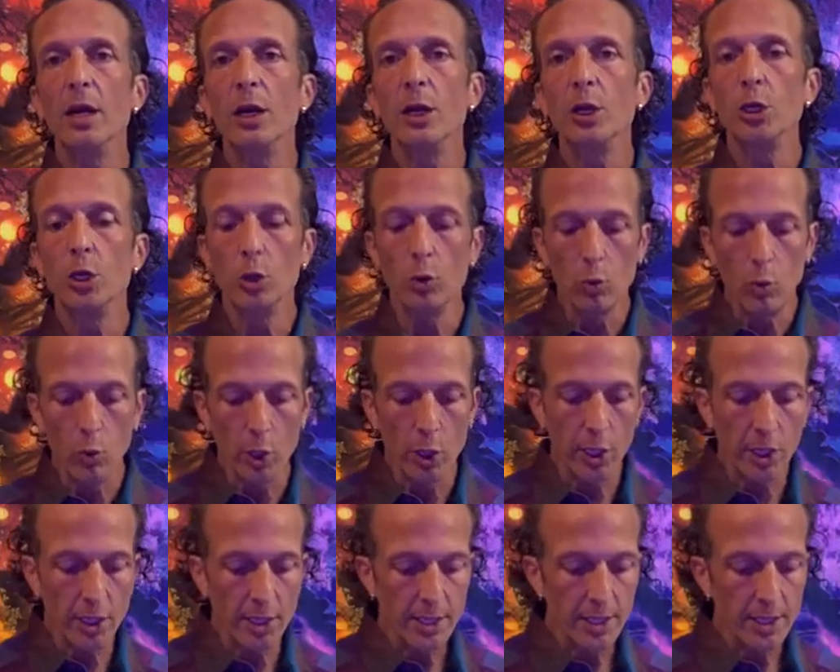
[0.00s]
you
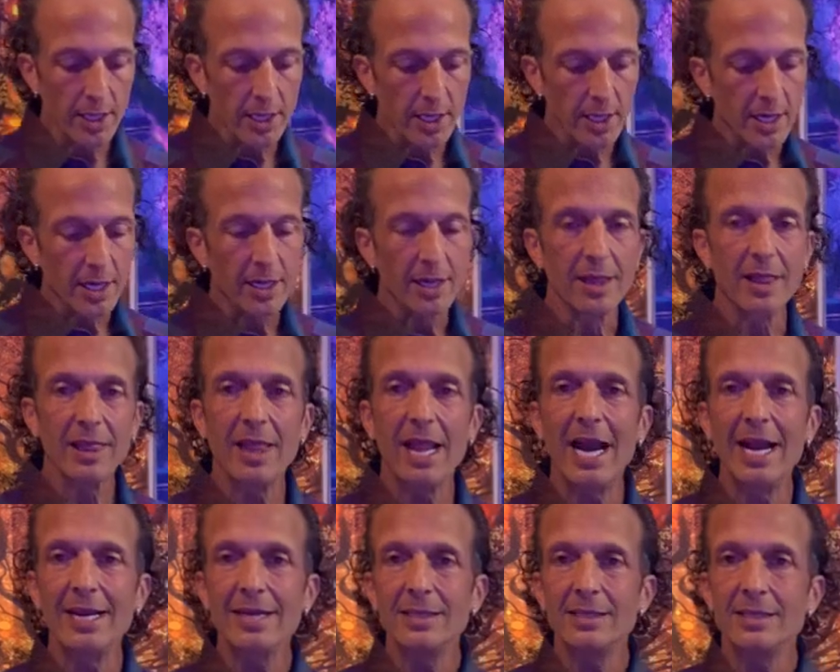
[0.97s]
would
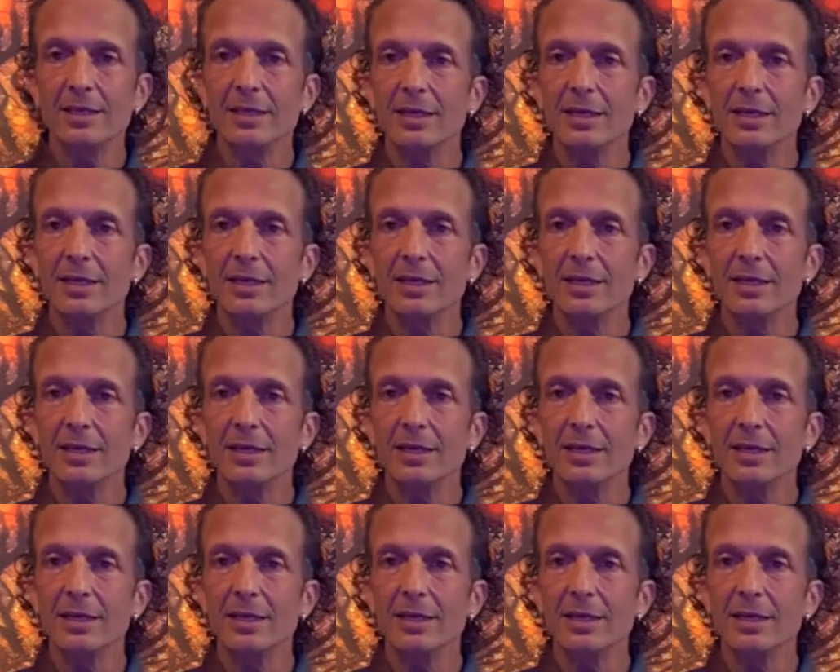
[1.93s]
light,